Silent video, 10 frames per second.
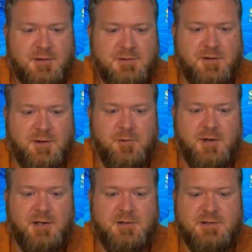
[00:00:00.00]
So they
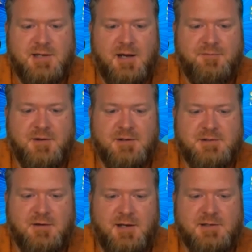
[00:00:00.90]
rent it to these outfits,
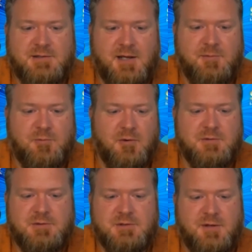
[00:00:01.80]
their landscape
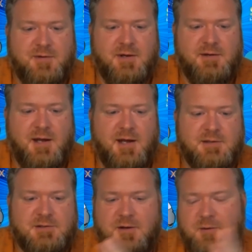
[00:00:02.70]
crews and stuff like
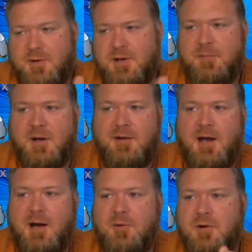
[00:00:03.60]
that. So they rent it by the
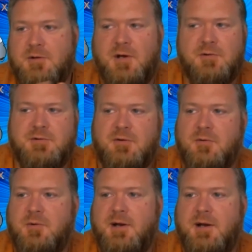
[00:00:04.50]
hour, a dozer or
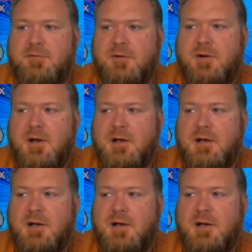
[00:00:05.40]
whatever.